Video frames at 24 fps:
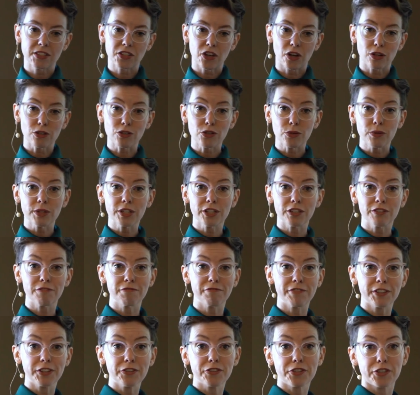It's also a
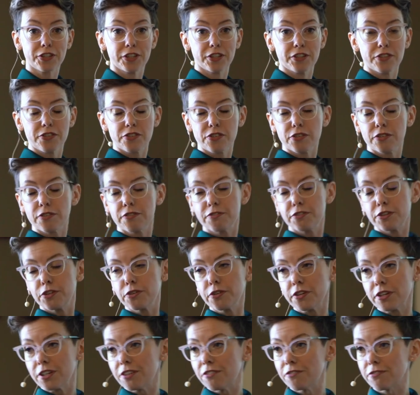good filter. So
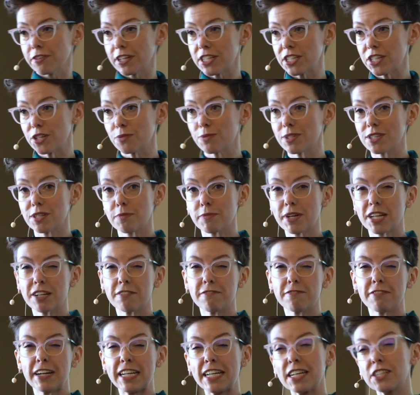if you're confronted with some
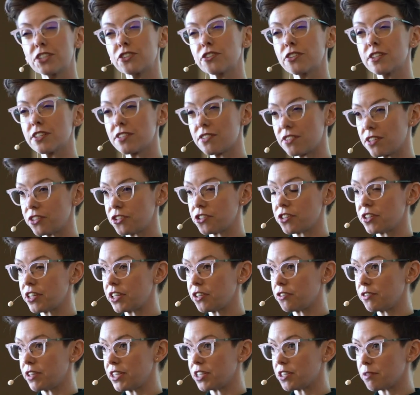kind of financial
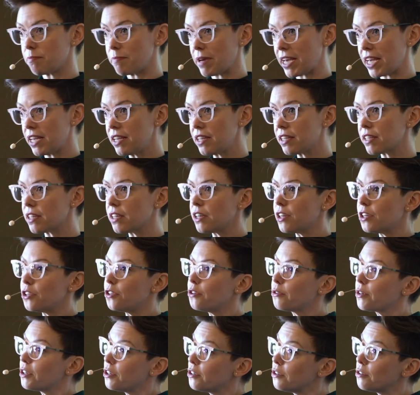decision that you need to make,
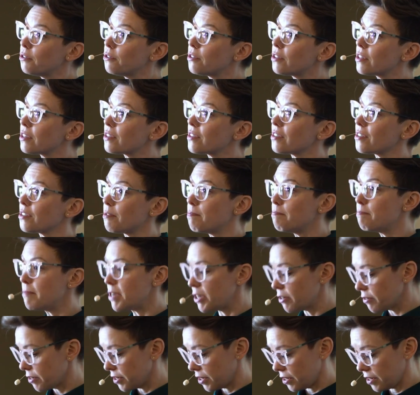you can use this as
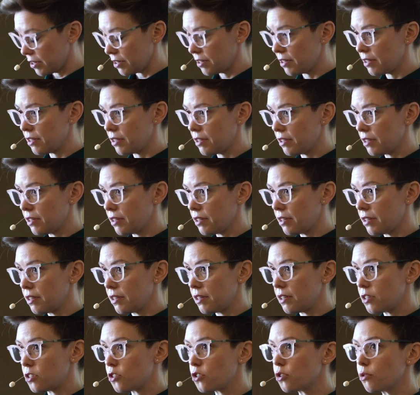a mirror
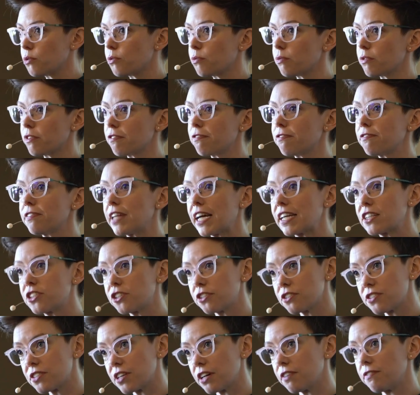to
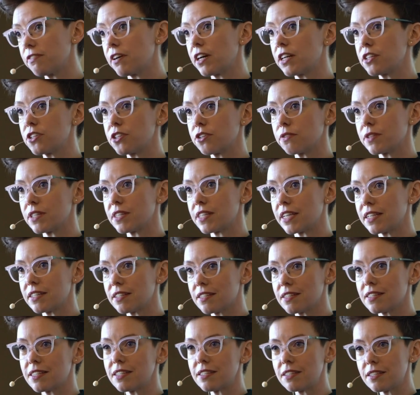reflect yourself onto and
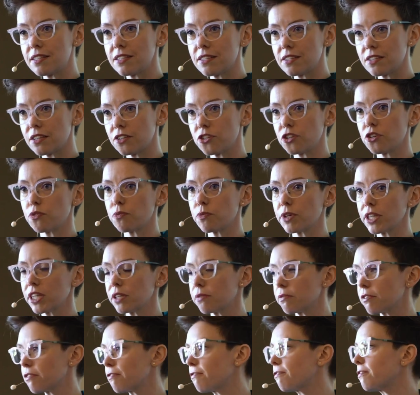say, does this decision
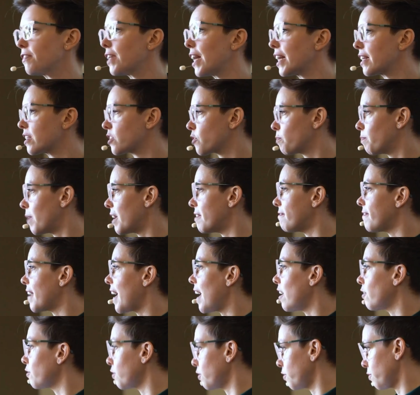really reflect my
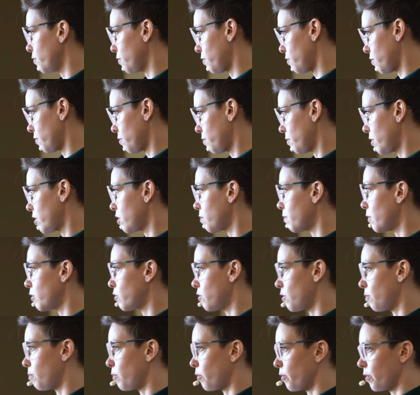values? What is
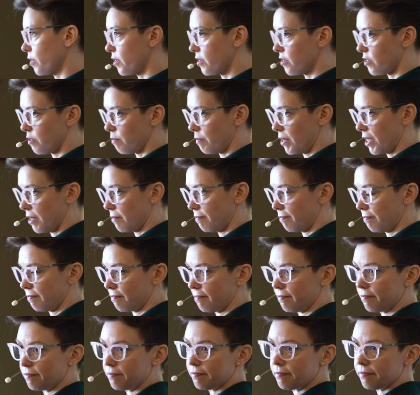most important to me?
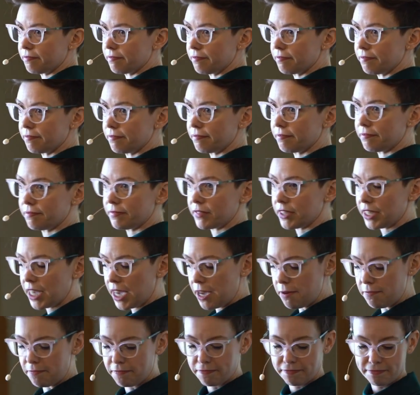
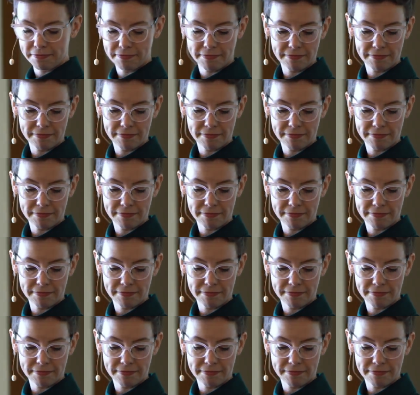Okay?